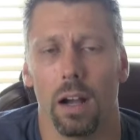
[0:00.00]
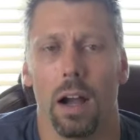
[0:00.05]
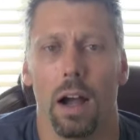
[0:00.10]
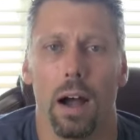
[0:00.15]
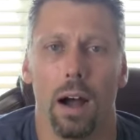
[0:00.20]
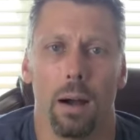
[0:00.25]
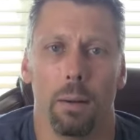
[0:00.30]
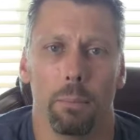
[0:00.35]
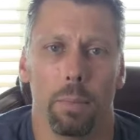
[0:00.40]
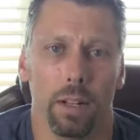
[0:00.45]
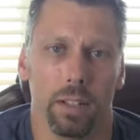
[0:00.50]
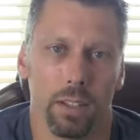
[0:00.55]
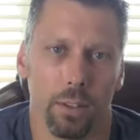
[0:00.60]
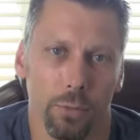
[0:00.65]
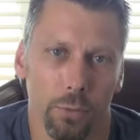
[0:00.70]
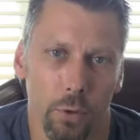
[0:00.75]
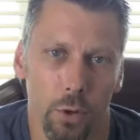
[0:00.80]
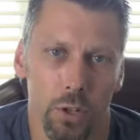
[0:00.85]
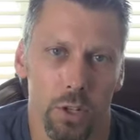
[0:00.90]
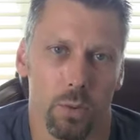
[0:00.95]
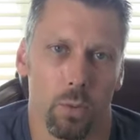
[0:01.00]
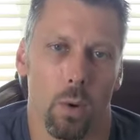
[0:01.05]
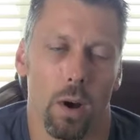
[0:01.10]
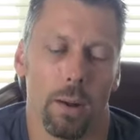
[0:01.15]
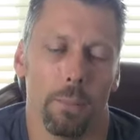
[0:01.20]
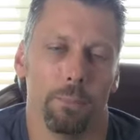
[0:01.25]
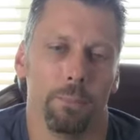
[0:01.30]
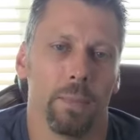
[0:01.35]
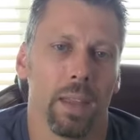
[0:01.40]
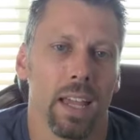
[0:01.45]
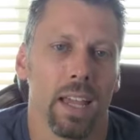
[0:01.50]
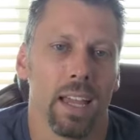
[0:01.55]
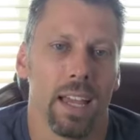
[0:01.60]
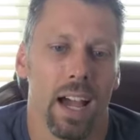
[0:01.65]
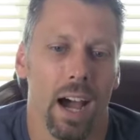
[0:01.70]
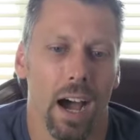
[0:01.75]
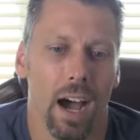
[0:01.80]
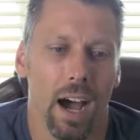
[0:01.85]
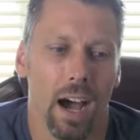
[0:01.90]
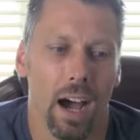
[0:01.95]
Uh, but the first one,
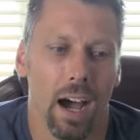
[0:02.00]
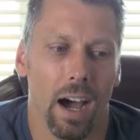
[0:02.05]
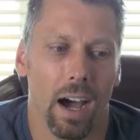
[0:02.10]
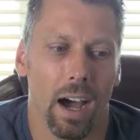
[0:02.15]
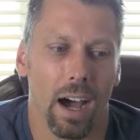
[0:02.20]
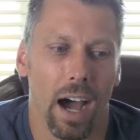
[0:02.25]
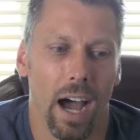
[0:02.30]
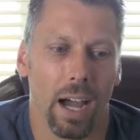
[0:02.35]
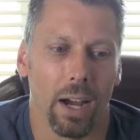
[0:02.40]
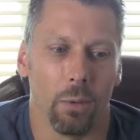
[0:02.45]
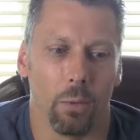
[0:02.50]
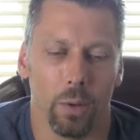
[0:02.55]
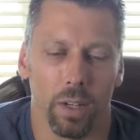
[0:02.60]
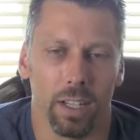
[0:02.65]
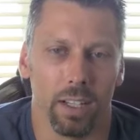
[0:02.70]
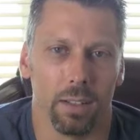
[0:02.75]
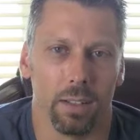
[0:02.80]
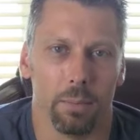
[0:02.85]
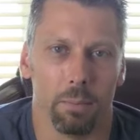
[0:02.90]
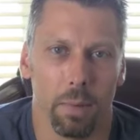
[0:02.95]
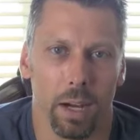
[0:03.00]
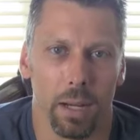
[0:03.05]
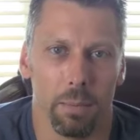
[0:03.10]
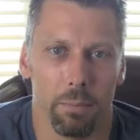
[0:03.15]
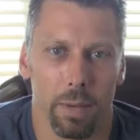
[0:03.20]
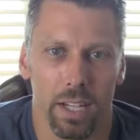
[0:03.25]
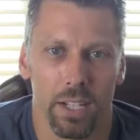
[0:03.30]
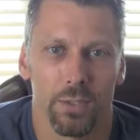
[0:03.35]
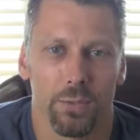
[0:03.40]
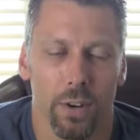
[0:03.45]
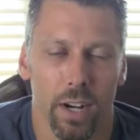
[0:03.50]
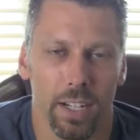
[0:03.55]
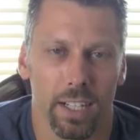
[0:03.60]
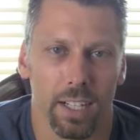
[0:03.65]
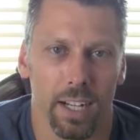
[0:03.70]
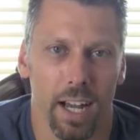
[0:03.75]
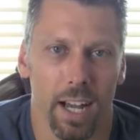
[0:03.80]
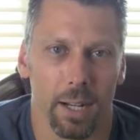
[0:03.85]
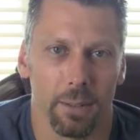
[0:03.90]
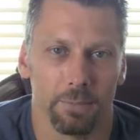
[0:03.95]
uh, I, we, my best friend
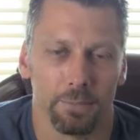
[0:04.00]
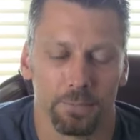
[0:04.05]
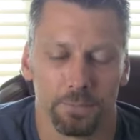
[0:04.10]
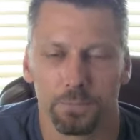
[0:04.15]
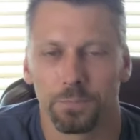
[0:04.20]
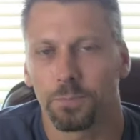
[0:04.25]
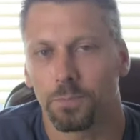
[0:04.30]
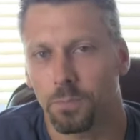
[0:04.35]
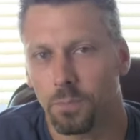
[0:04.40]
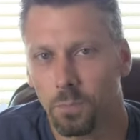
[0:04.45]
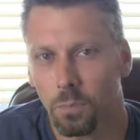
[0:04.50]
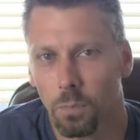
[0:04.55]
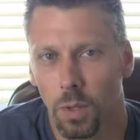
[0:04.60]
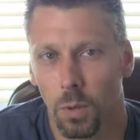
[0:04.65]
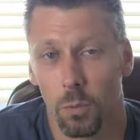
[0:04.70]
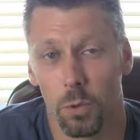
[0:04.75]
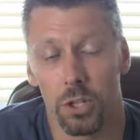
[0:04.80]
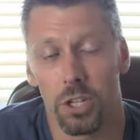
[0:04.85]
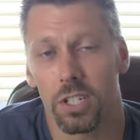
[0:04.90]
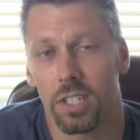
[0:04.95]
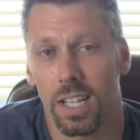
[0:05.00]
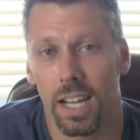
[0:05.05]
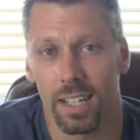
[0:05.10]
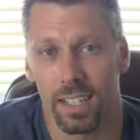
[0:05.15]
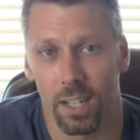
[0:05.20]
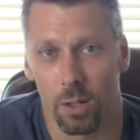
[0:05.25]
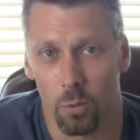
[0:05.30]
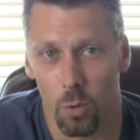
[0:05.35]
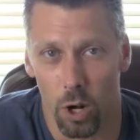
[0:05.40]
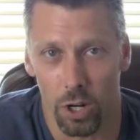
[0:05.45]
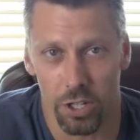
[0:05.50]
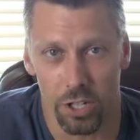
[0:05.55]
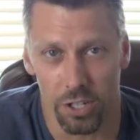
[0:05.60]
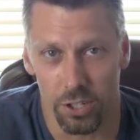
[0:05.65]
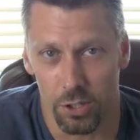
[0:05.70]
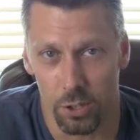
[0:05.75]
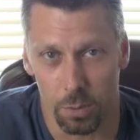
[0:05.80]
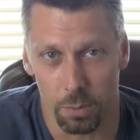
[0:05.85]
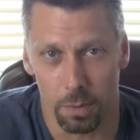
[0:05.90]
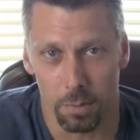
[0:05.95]
and I, we just got done watching
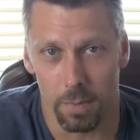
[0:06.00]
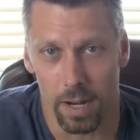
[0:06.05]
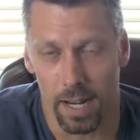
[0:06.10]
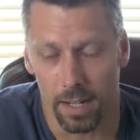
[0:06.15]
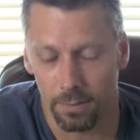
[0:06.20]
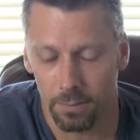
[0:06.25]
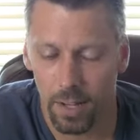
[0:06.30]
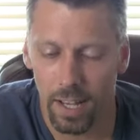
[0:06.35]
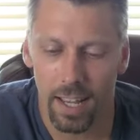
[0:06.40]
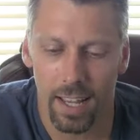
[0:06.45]
Superman.